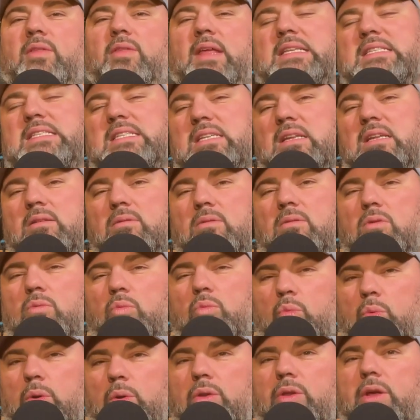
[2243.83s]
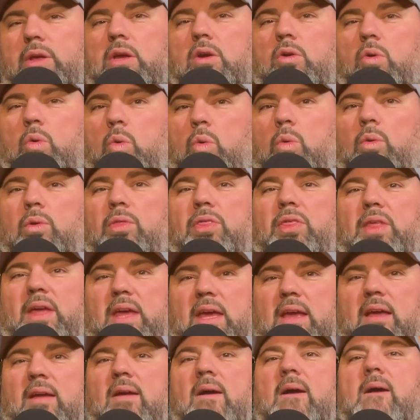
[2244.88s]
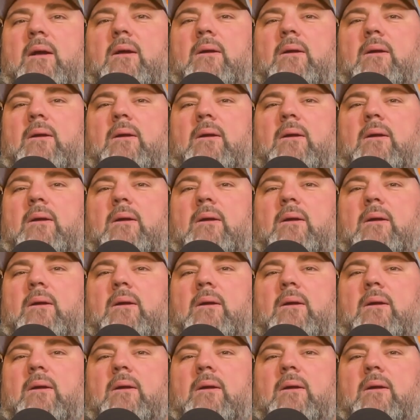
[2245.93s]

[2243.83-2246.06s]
That's the really cool thing